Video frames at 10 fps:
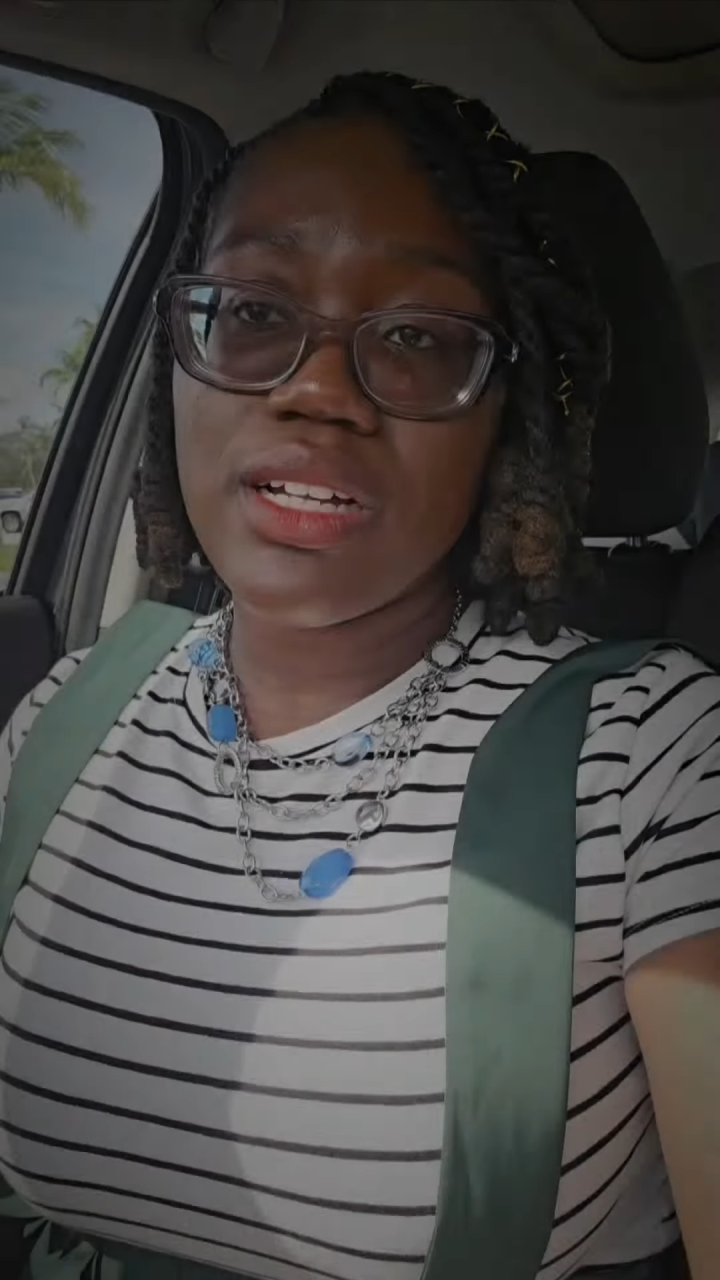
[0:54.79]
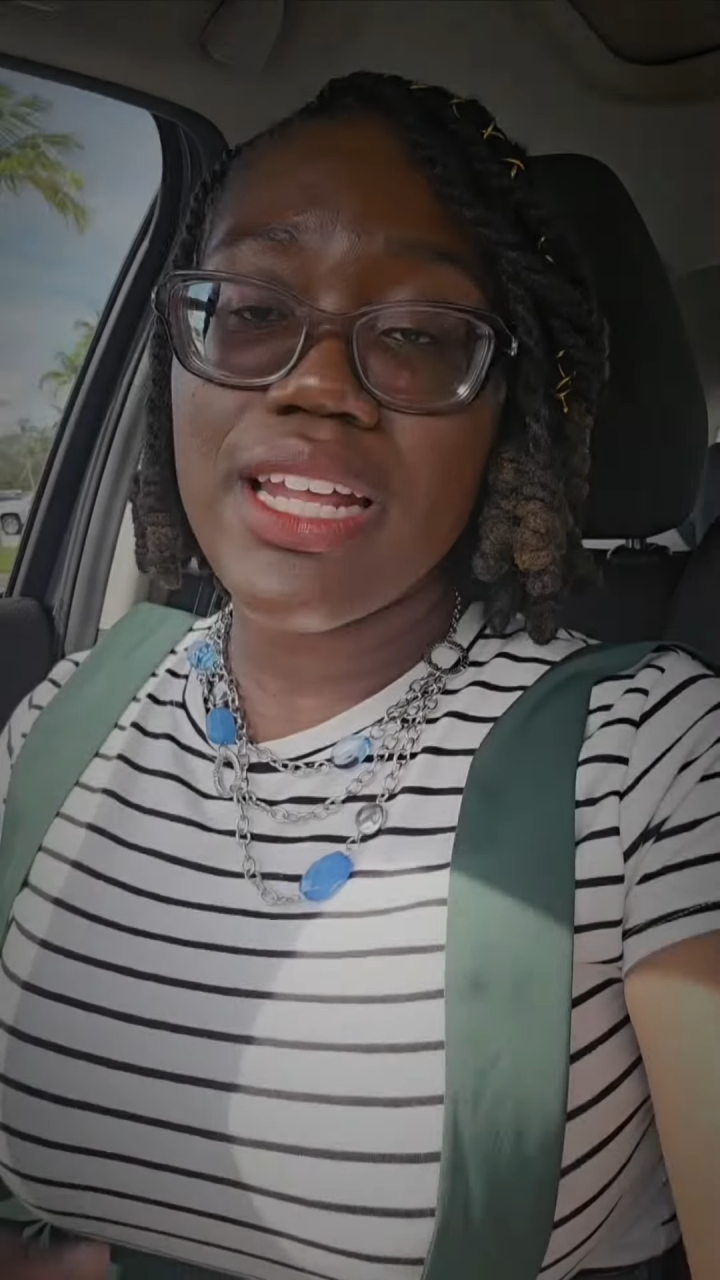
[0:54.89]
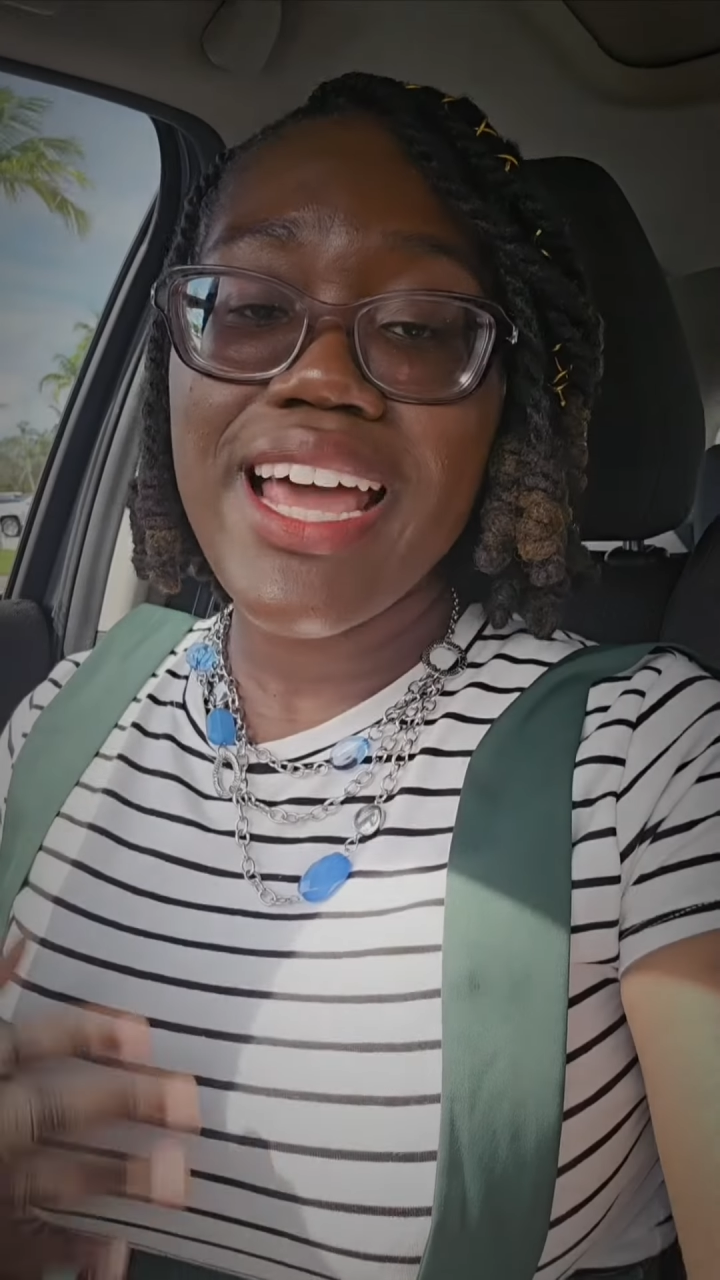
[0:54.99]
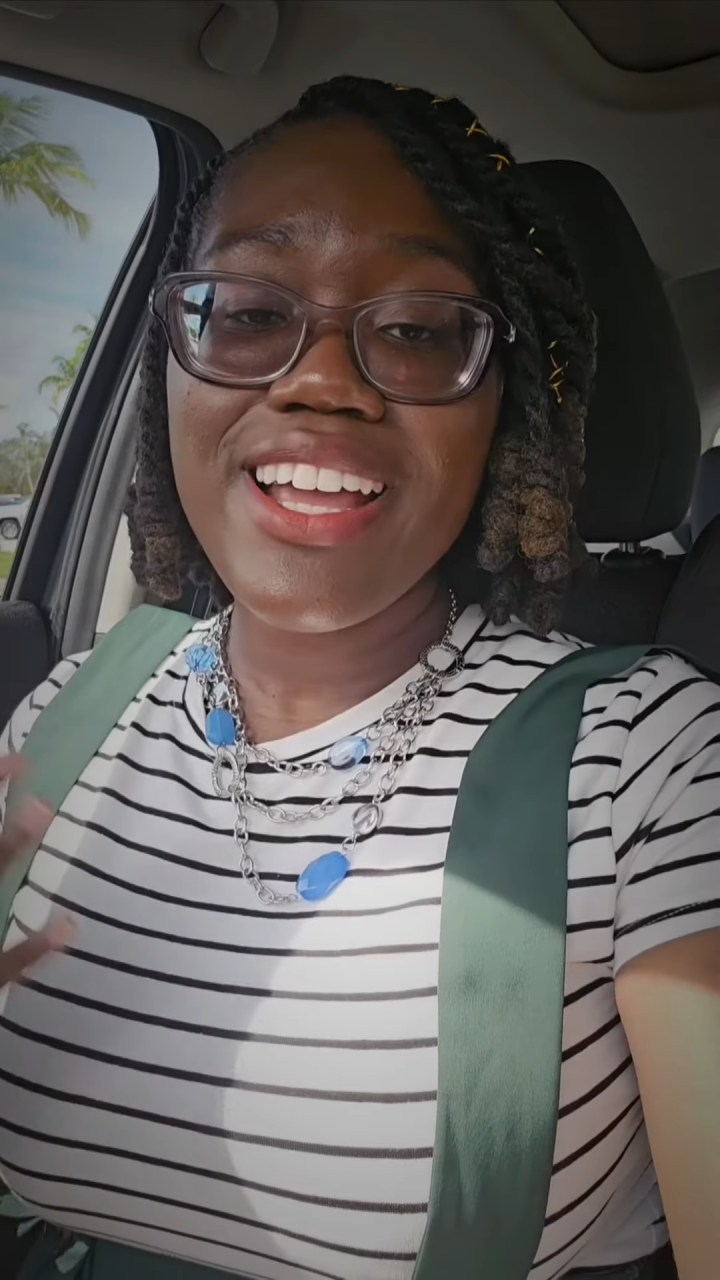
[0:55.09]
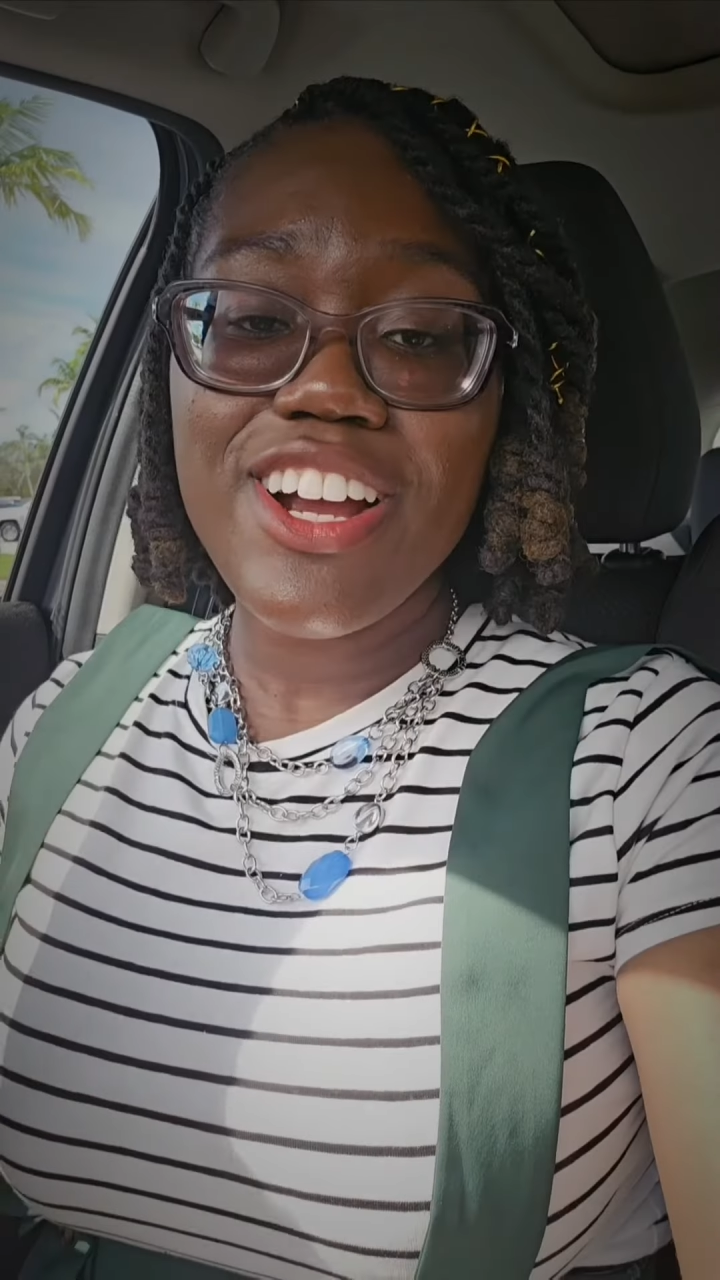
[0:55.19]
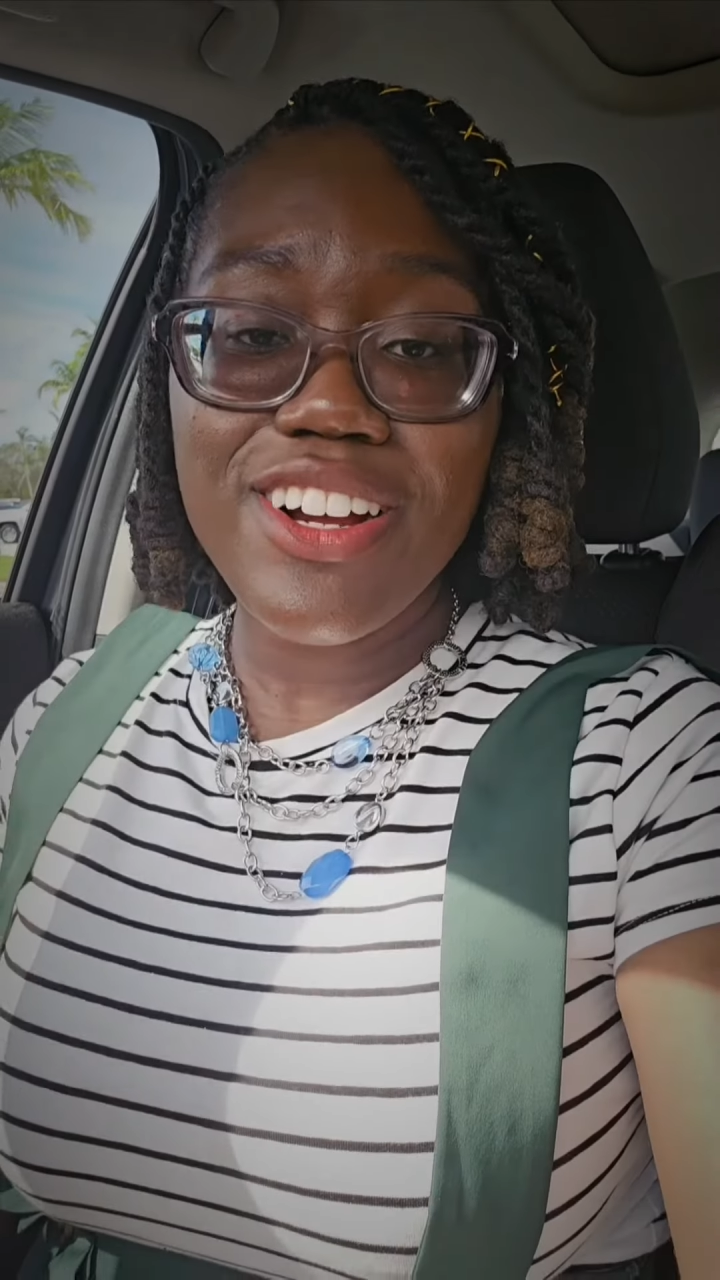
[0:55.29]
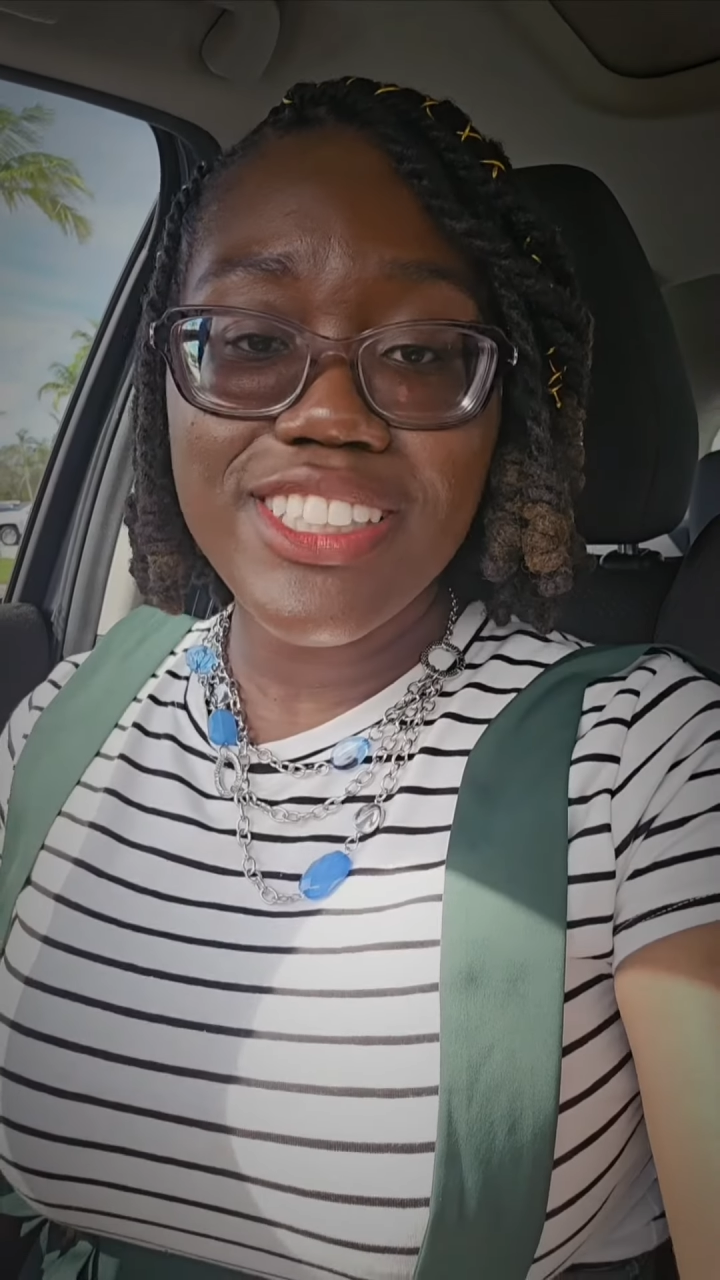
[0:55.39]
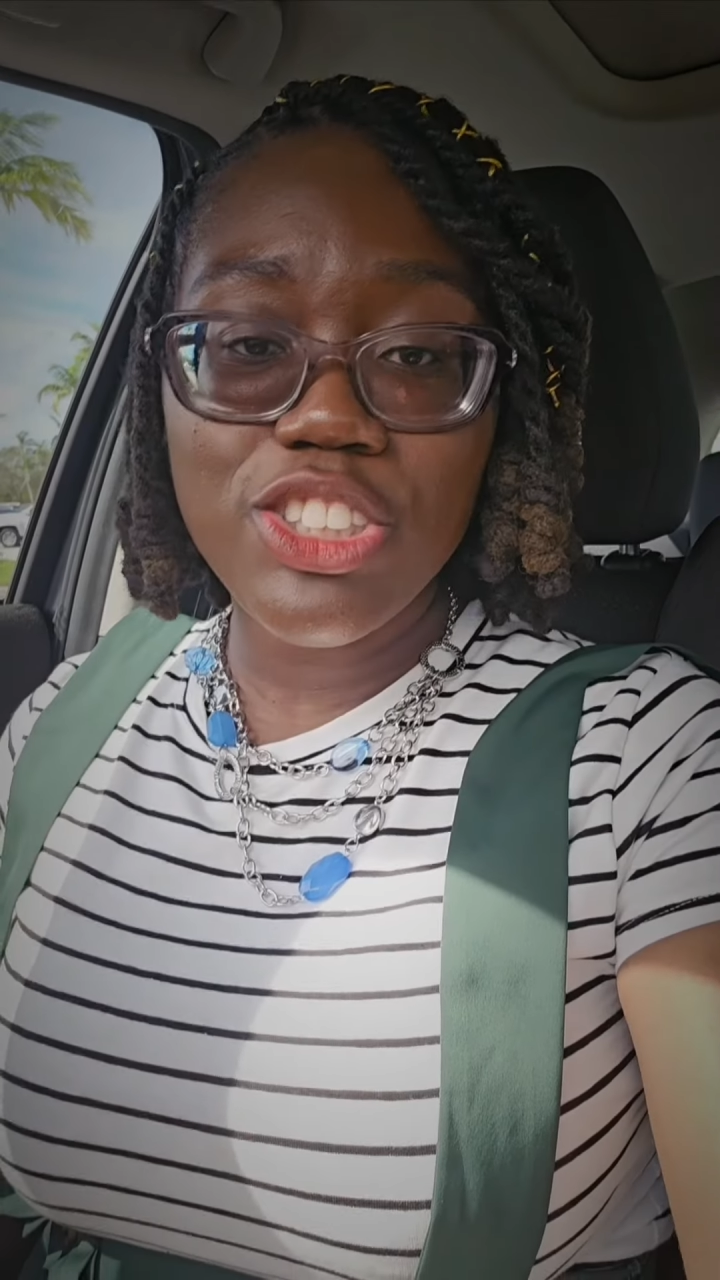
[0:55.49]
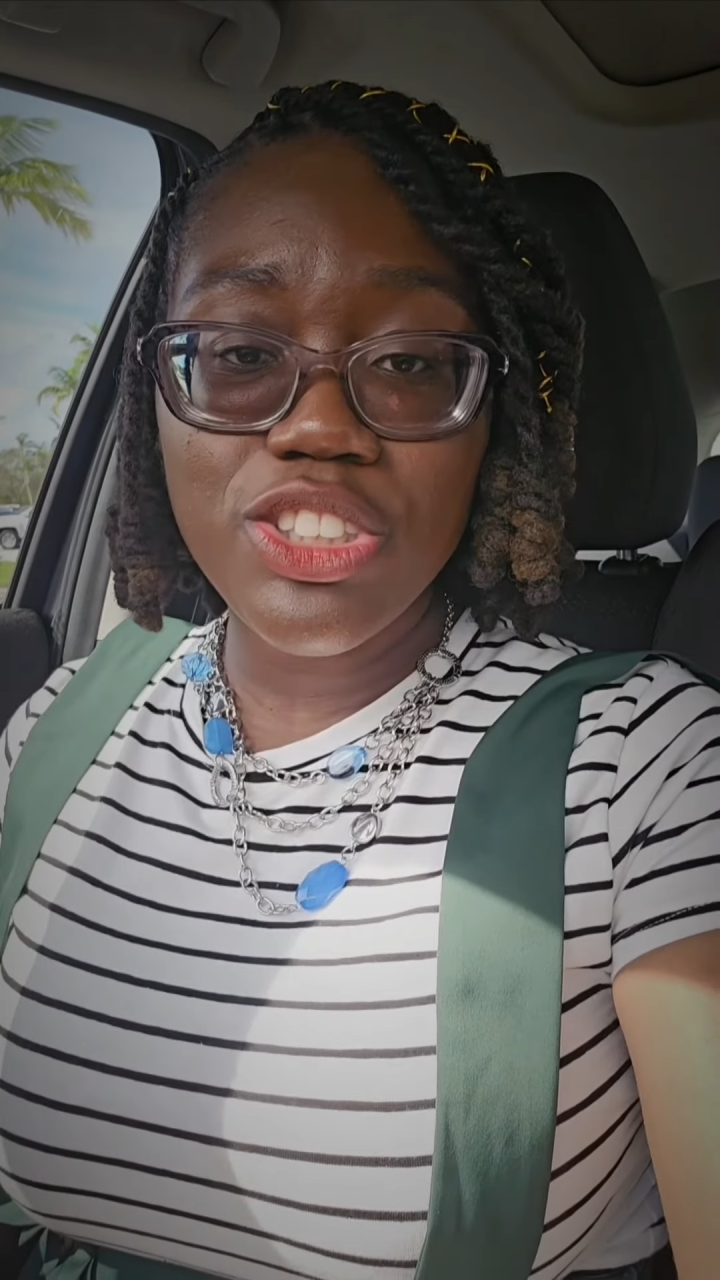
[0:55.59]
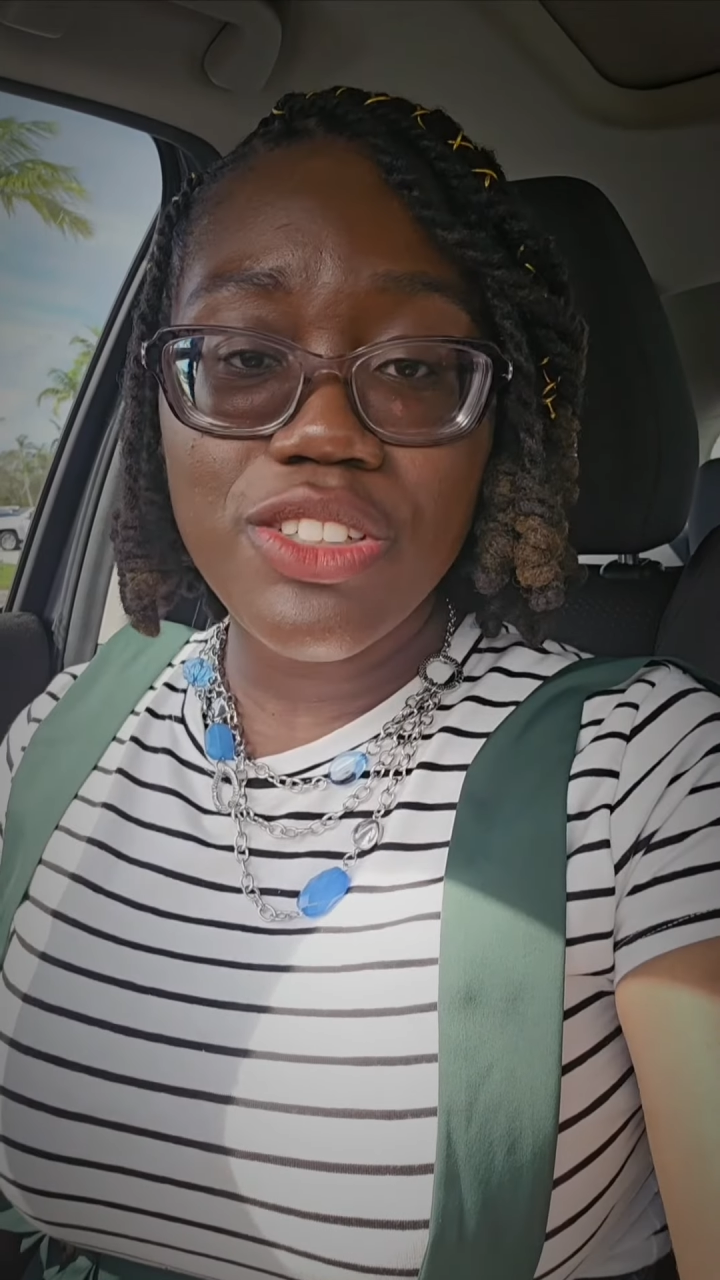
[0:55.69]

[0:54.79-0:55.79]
And I encourage you